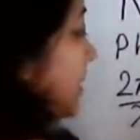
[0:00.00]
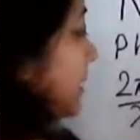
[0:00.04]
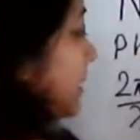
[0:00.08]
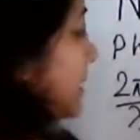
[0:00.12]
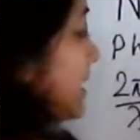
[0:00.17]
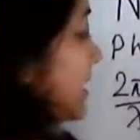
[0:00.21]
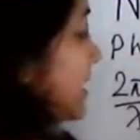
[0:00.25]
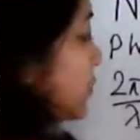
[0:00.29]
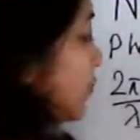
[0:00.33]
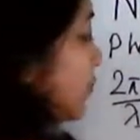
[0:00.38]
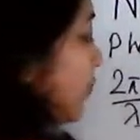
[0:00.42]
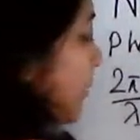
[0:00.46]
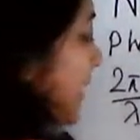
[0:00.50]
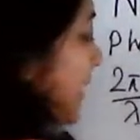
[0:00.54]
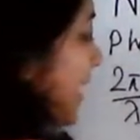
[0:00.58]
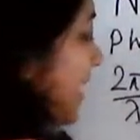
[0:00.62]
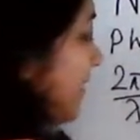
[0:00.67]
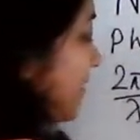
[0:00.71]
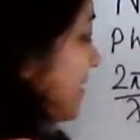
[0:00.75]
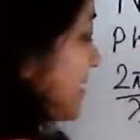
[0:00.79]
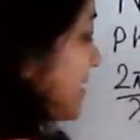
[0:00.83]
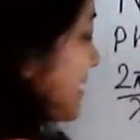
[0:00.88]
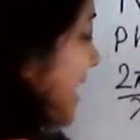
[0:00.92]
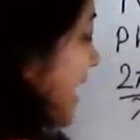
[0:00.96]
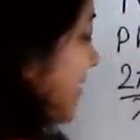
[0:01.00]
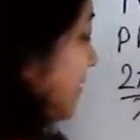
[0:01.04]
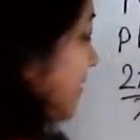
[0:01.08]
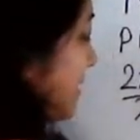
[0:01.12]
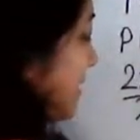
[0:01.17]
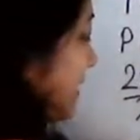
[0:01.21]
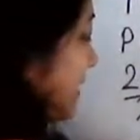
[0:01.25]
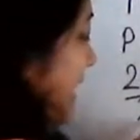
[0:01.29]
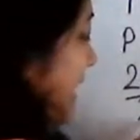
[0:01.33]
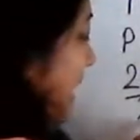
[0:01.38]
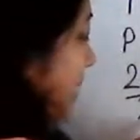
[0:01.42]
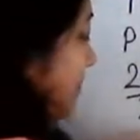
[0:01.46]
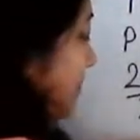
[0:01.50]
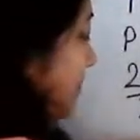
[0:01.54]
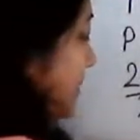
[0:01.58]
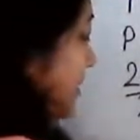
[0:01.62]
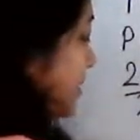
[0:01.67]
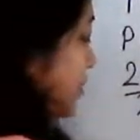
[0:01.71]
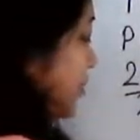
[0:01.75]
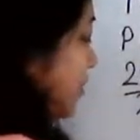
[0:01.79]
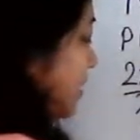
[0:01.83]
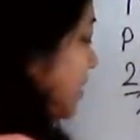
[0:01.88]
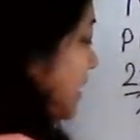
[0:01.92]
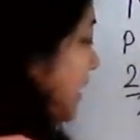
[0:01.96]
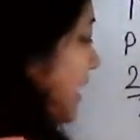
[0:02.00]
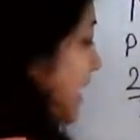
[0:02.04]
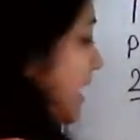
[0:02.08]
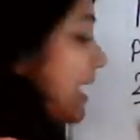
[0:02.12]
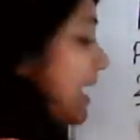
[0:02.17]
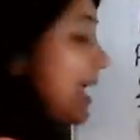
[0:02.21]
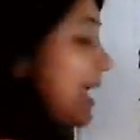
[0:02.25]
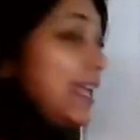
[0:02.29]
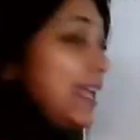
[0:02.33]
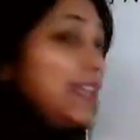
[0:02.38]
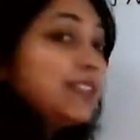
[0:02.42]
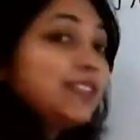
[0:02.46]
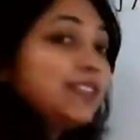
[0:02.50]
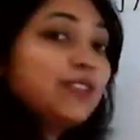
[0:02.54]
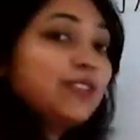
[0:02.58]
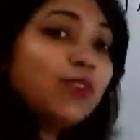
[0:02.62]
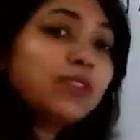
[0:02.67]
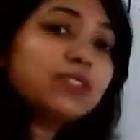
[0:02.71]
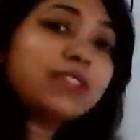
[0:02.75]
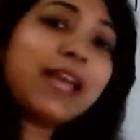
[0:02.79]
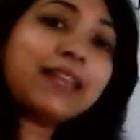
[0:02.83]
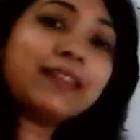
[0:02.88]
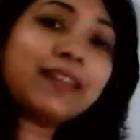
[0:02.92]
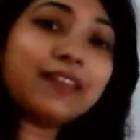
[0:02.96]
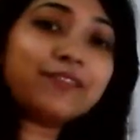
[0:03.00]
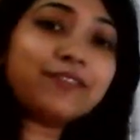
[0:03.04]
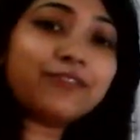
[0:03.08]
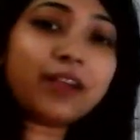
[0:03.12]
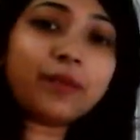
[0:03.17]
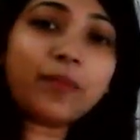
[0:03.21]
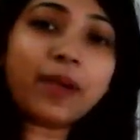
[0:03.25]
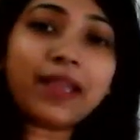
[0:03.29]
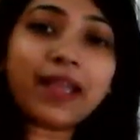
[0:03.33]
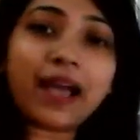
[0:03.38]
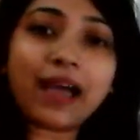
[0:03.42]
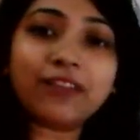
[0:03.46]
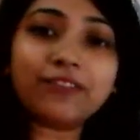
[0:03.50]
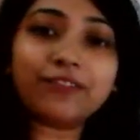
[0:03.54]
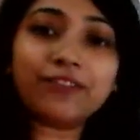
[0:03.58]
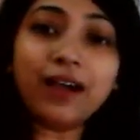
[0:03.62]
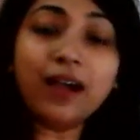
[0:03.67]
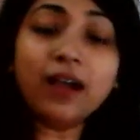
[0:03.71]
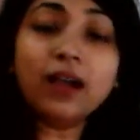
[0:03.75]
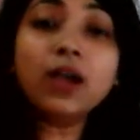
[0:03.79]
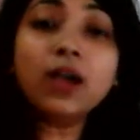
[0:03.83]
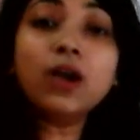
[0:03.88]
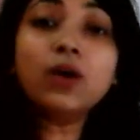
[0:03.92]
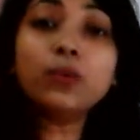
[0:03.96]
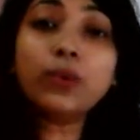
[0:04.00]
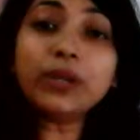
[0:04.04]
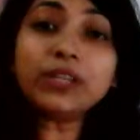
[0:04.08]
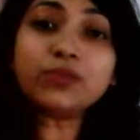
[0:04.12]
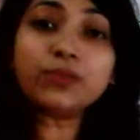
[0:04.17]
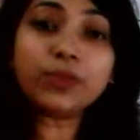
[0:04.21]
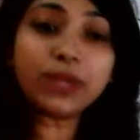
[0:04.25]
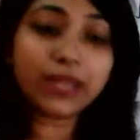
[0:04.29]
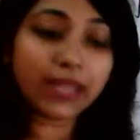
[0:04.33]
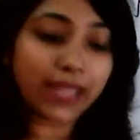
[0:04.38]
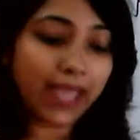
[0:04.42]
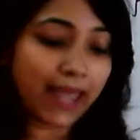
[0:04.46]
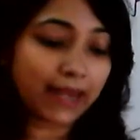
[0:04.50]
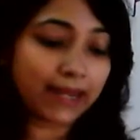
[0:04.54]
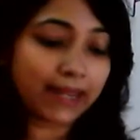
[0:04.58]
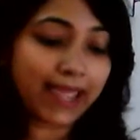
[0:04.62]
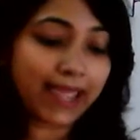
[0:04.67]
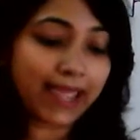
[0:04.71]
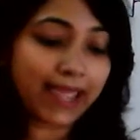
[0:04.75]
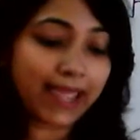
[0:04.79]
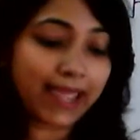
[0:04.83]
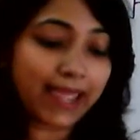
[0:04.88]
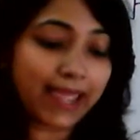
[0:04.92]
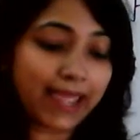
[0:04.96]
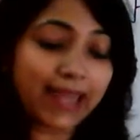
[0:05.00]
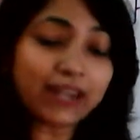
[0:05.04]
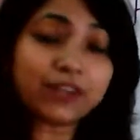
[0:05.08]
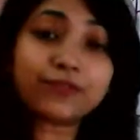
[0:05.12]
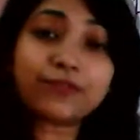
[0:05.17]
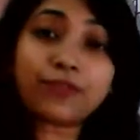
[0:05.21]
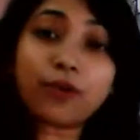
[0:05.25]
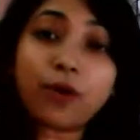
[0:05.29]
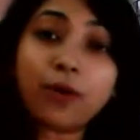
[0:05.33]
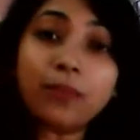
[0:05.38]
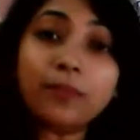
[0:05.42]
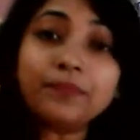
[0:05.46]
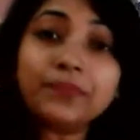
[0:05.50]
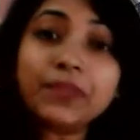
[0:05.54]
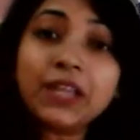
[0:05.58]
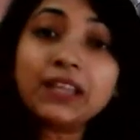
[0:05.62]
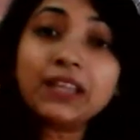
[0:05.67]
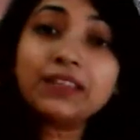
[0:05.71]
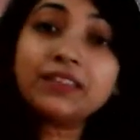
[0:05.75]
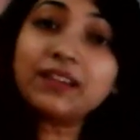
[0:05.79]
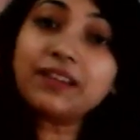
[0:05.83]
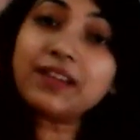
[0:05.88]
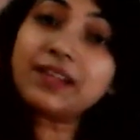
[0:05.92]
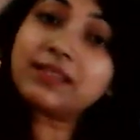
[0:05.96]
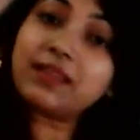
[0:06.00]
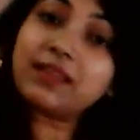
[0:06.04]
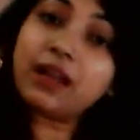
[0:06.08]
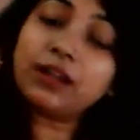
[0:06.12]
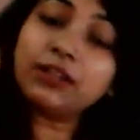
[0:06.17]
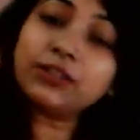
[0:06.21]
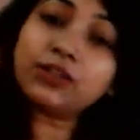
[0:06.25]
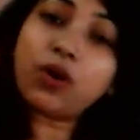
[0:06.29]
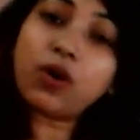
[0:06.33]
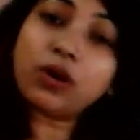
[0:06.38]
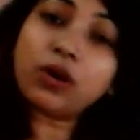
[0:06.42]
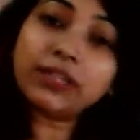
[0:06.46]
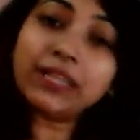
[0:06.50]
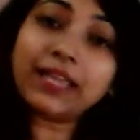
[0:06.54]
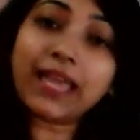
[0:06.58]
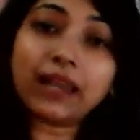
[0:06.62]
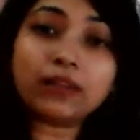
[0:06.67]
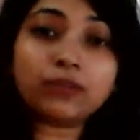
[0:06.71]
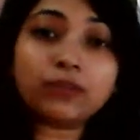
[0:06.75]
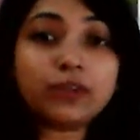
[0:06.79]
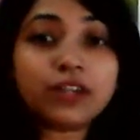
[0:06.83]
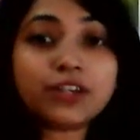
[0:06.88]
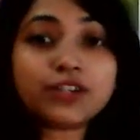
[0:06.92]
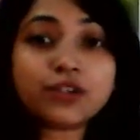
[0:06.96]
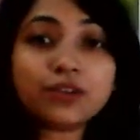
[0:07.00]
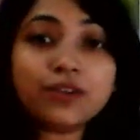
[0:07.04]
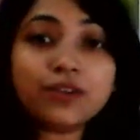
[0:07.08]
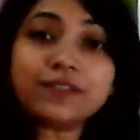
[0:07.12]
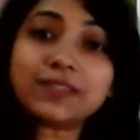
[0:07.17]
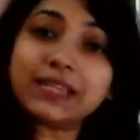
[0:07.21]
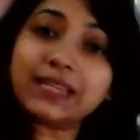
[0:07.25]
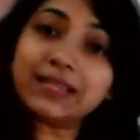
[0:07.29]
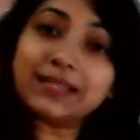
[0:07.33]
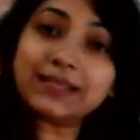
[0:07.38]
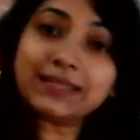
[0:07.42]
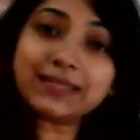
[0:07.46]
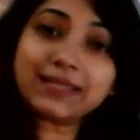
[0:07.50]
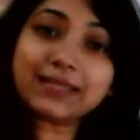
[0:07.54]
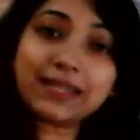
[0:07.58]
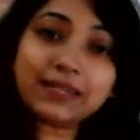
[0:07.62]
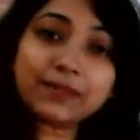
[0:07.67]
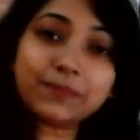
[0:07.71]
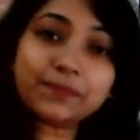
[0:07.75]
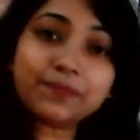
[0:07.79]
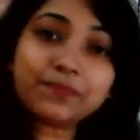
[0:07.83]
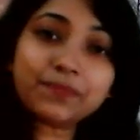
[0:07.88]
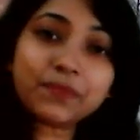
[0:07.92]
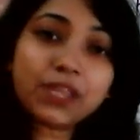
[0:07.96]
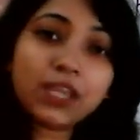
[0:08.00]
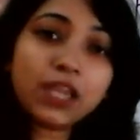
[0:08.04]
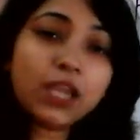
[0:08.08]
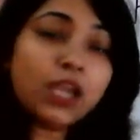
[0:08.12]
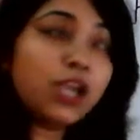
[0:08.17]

This wave is having the amplitude A0 sin alpha by alpha, which we can get from the result or the calculation of single slit.